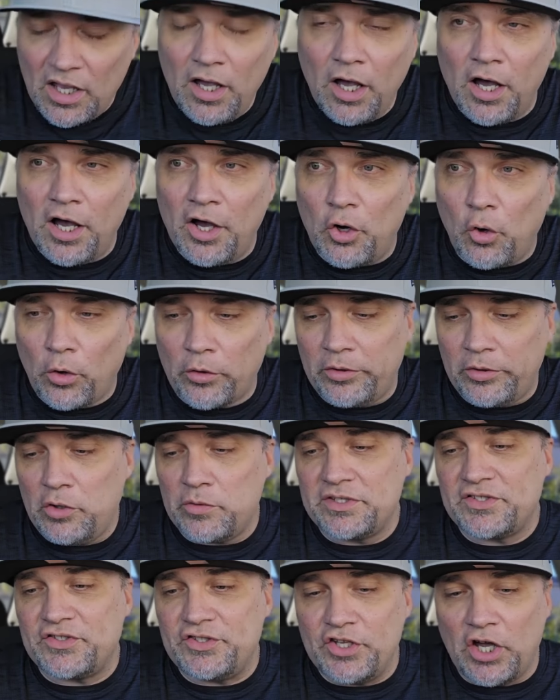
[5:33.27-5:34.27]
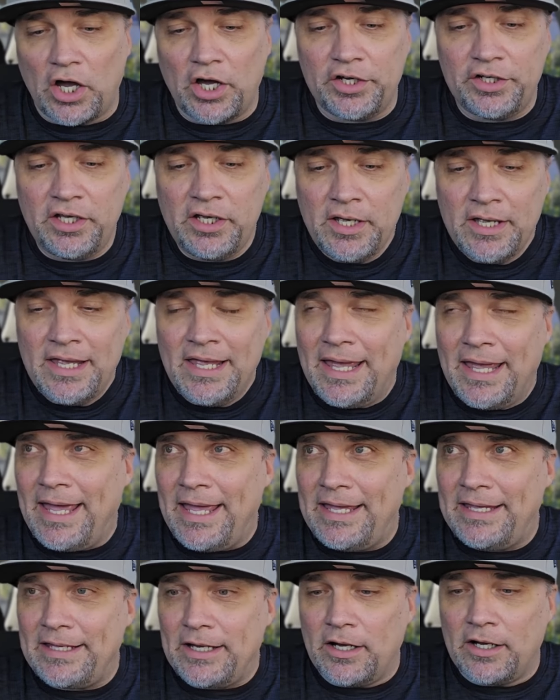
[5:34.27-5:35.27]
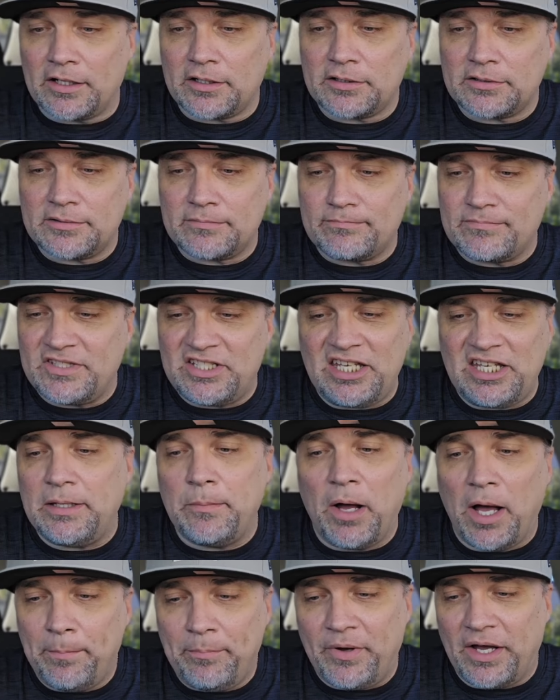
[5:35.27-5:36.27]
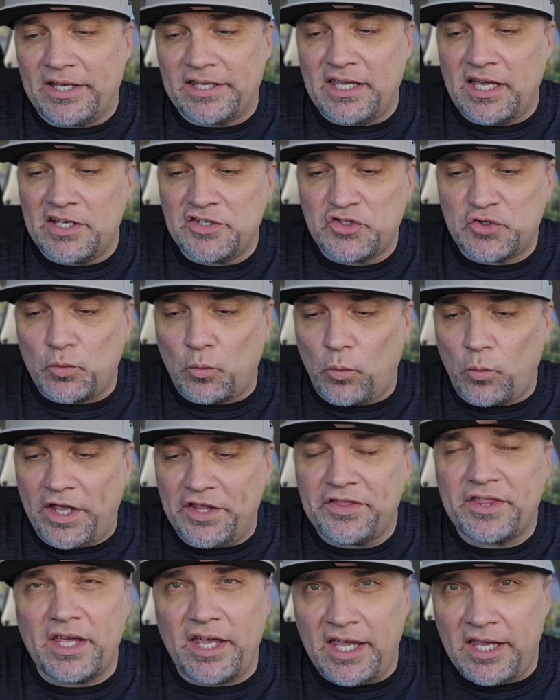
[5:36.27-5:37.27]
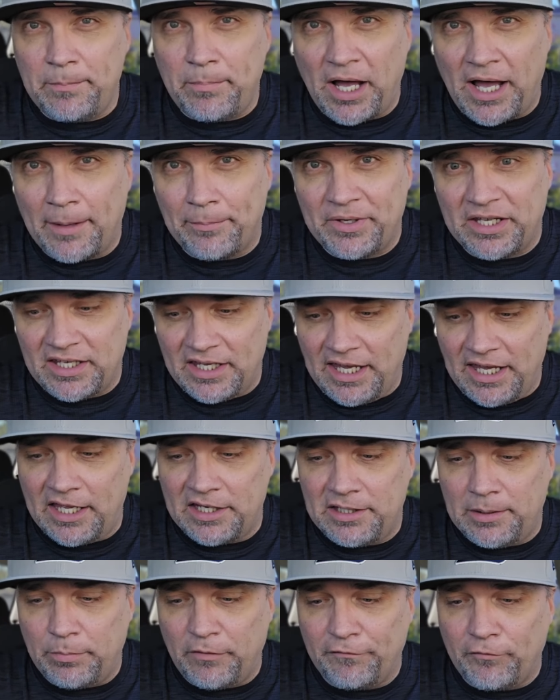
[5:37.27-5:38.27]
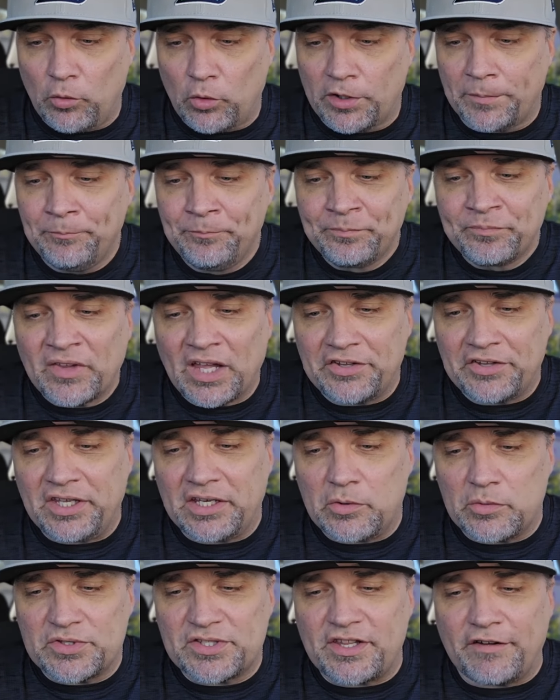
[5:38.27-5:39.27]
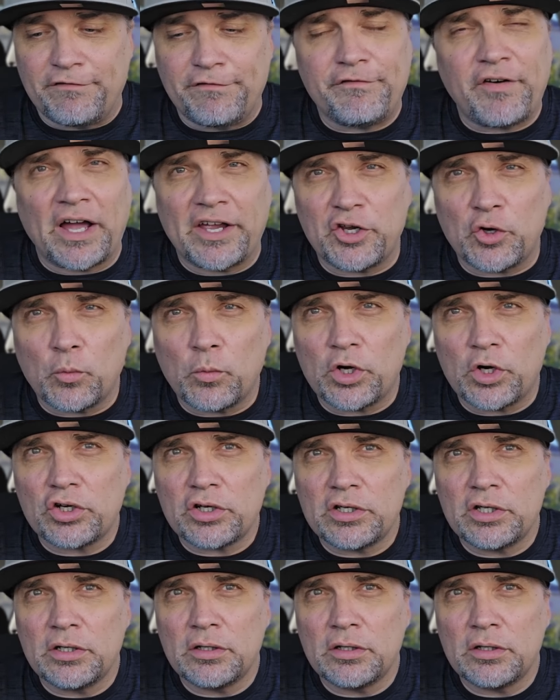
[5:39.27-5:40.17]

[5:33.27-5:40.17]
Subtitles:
Oreo has done a team up, I guess, with a popping candy before. I think it was the firework